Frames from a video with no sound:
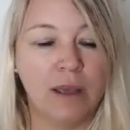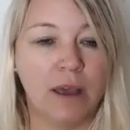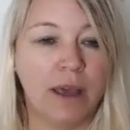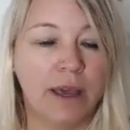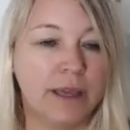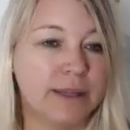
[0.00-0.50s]

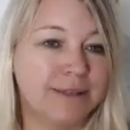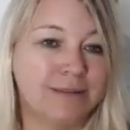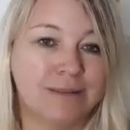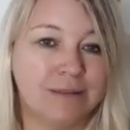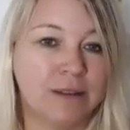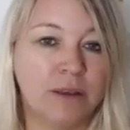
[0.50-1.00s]
I
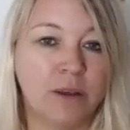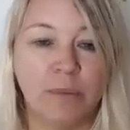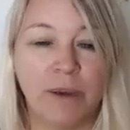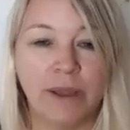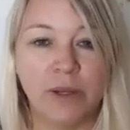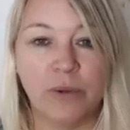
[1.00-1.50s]
can go
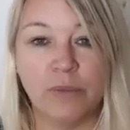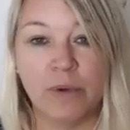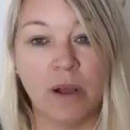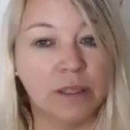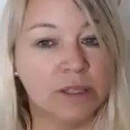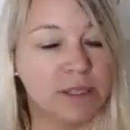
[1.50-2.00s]
by
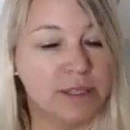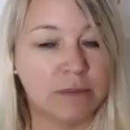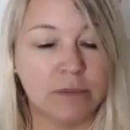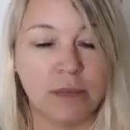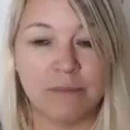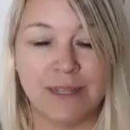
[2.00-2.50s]
numerology
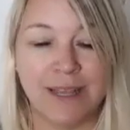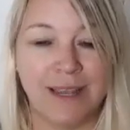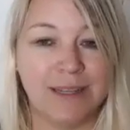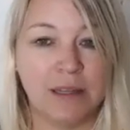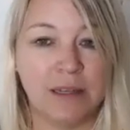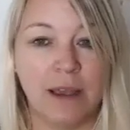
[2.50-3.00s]
sometimes
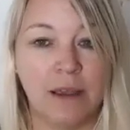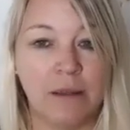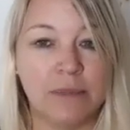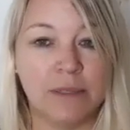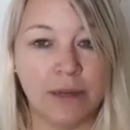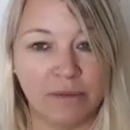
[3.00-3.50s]
8
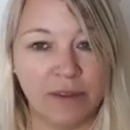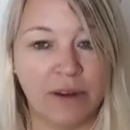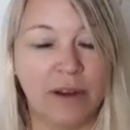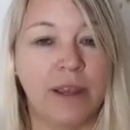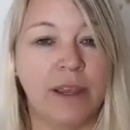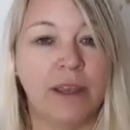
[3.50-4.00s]
times, and I'm
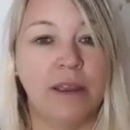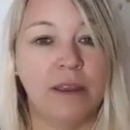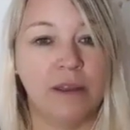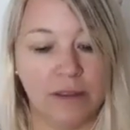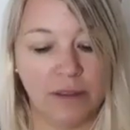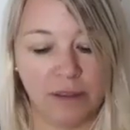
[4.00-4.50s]
very,
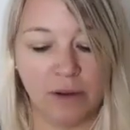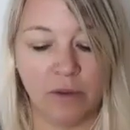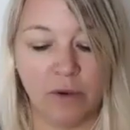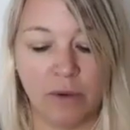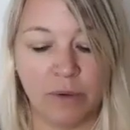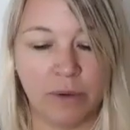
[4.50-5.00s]

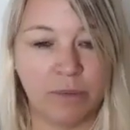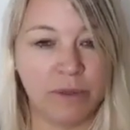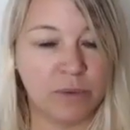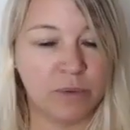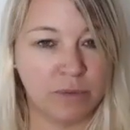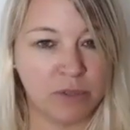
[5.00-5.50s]
on
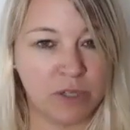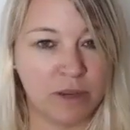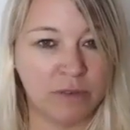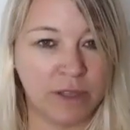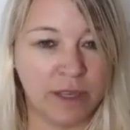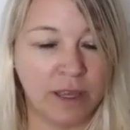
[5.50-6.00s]
purpose when I'm
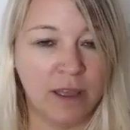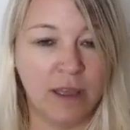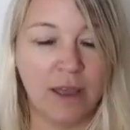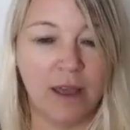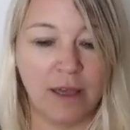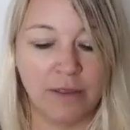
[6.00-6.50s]
shuffling.
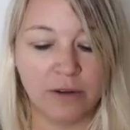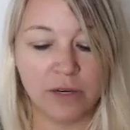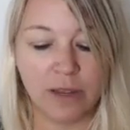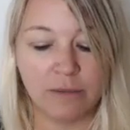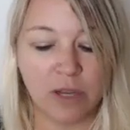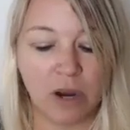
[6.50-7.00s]
Other
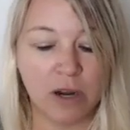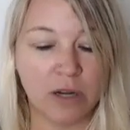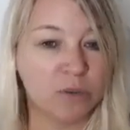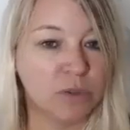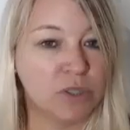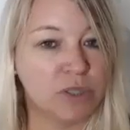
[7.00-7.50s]
times
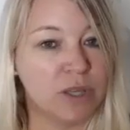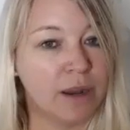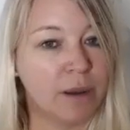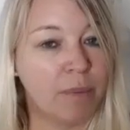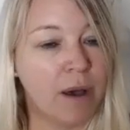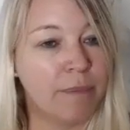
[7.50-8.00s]
cards will just
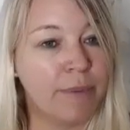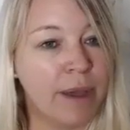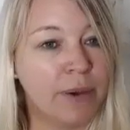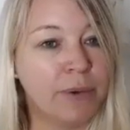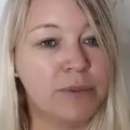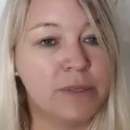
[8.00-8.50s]
kind of pop
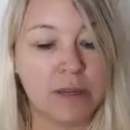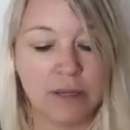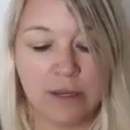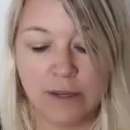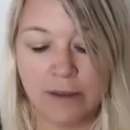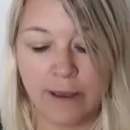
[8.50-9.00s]
out.
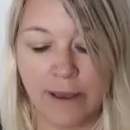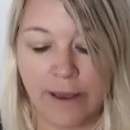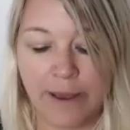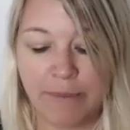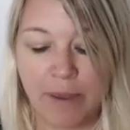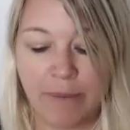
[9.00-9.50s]

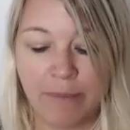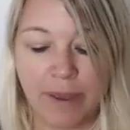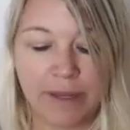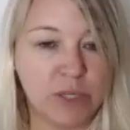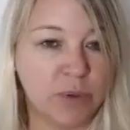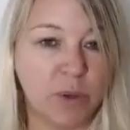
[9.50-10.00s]
I
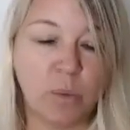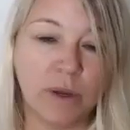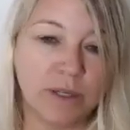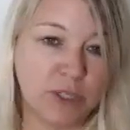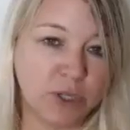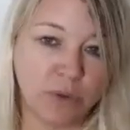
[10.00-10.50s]
might do a
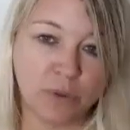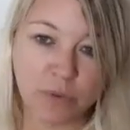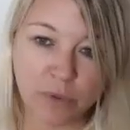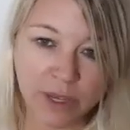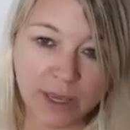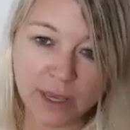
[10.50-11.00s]
1, 2,
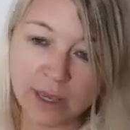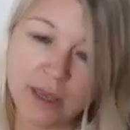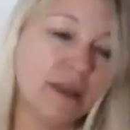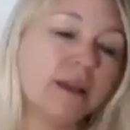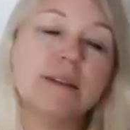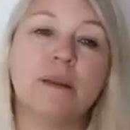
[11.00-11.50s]

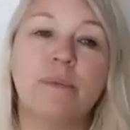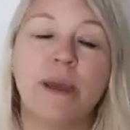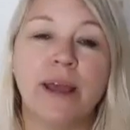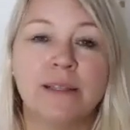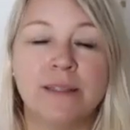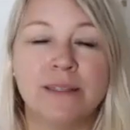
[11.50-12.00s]
3. It
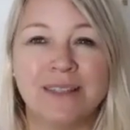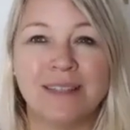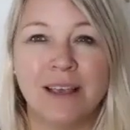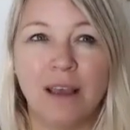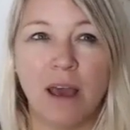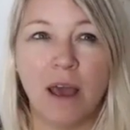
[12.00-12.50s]
depends.
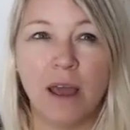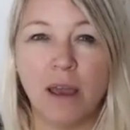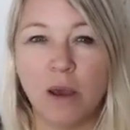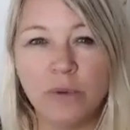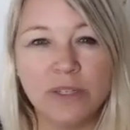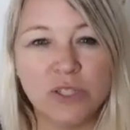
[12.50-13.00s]
I
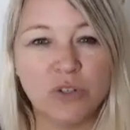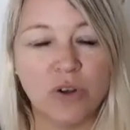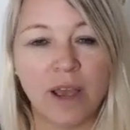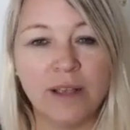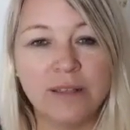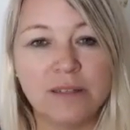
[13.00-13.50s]
always
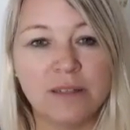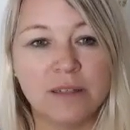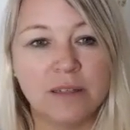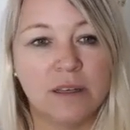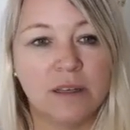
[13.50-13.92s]
trust.